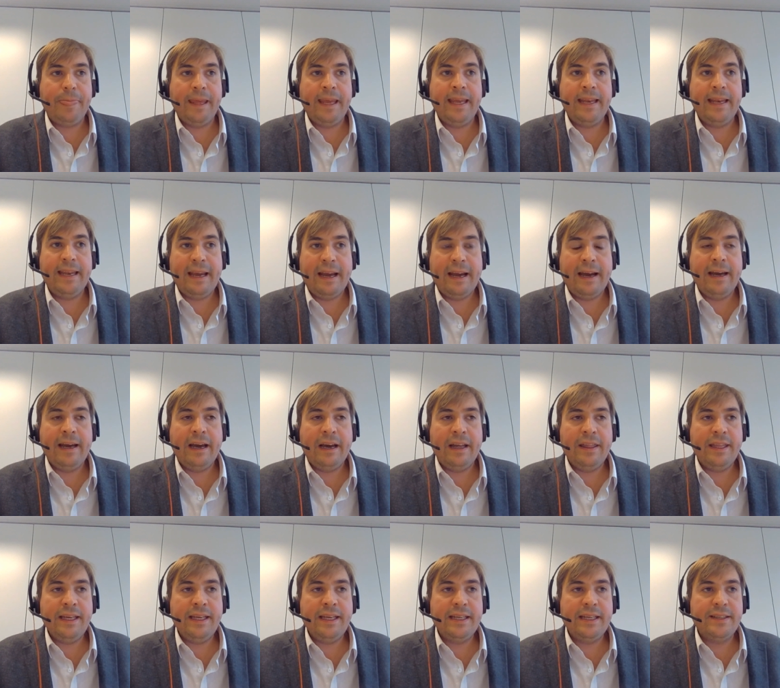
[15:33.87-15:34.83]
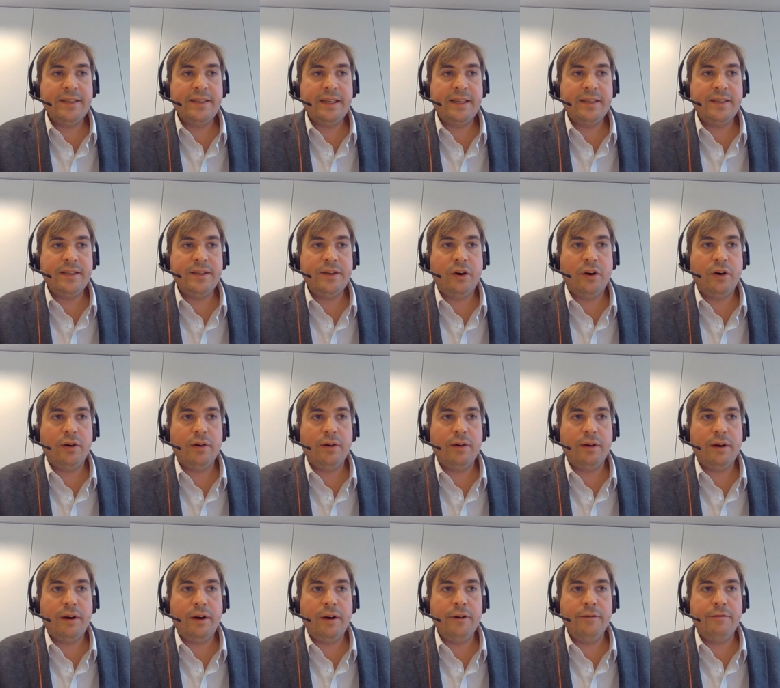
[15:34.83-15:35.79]
it, I, I think it's it's not
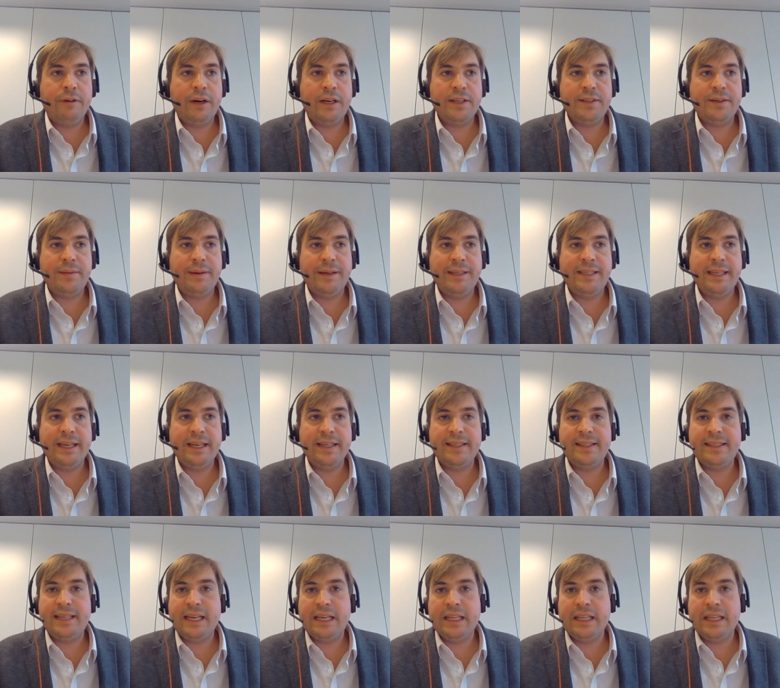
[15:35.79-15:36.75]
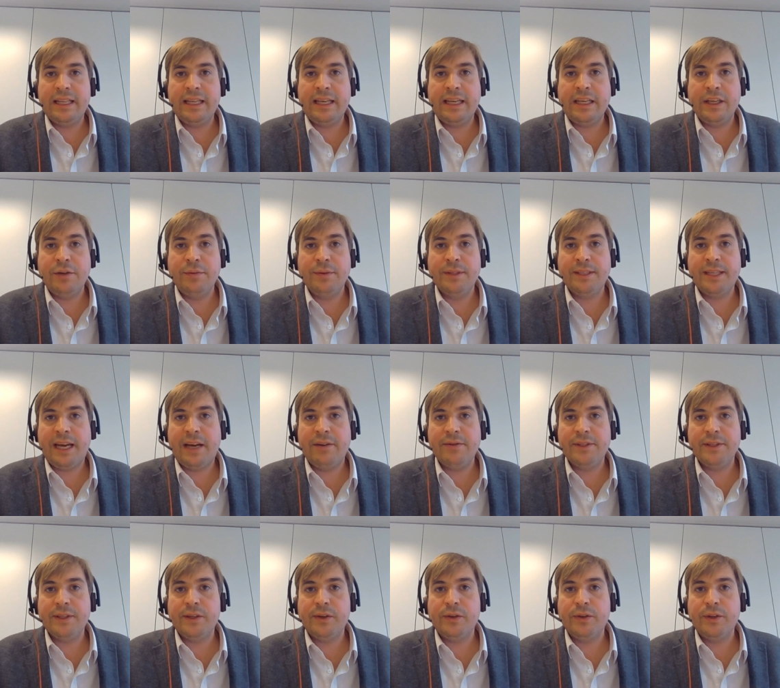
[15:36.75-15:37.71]
overestimating it to say that the EU is
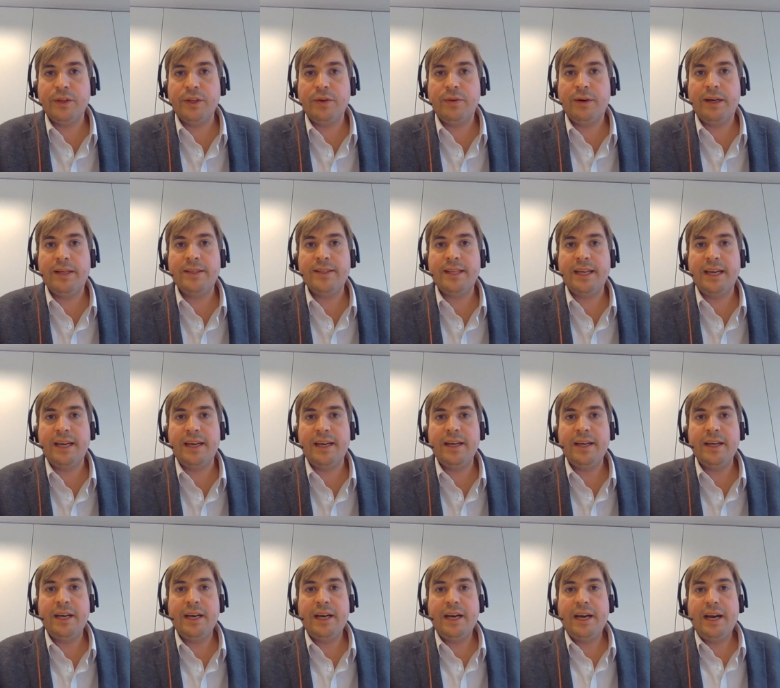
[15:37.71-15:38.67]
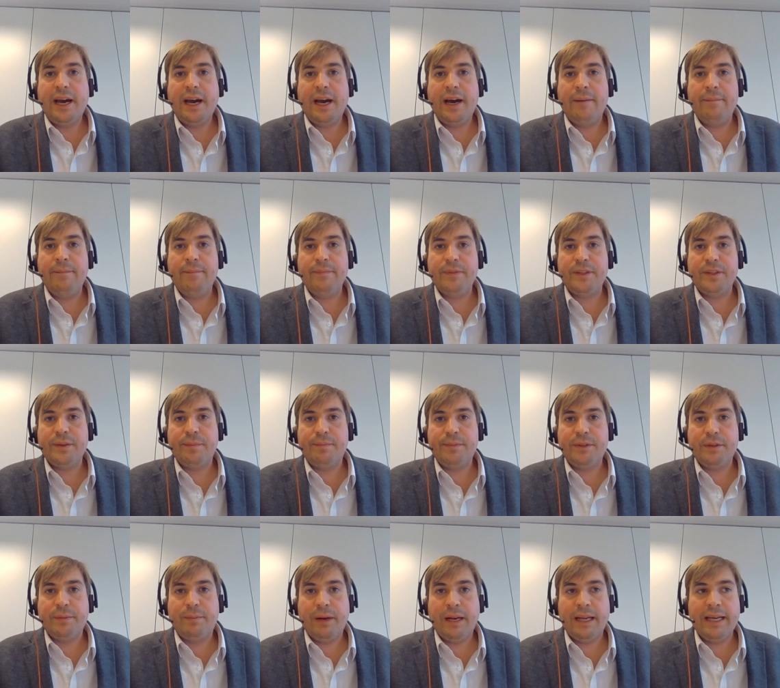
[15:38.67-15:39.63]
counting on the US here um, to
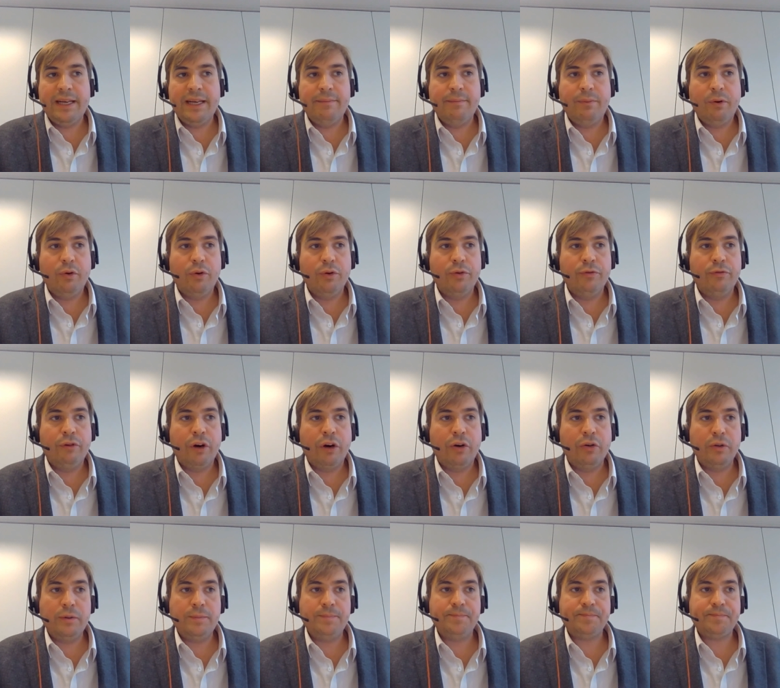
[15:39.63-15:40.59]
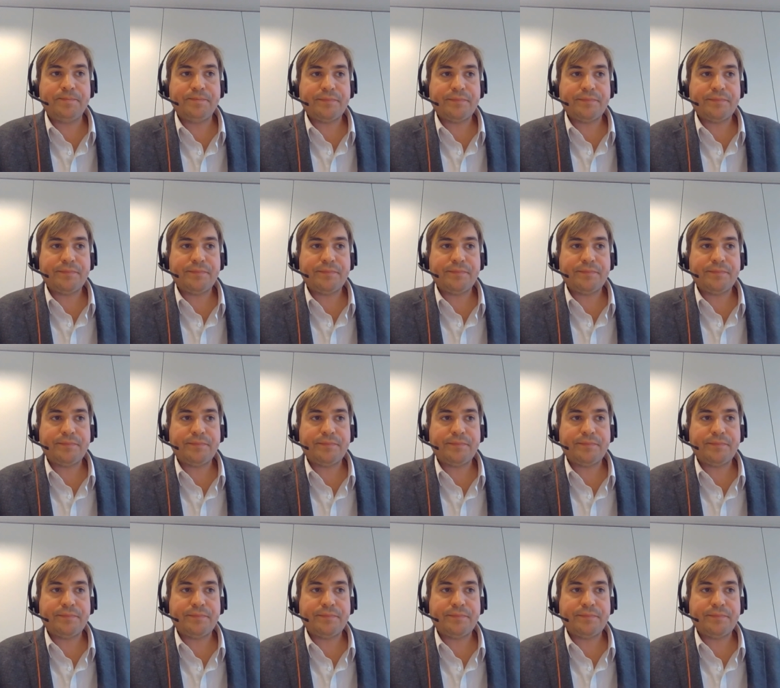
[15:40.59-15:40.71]
to play an important role.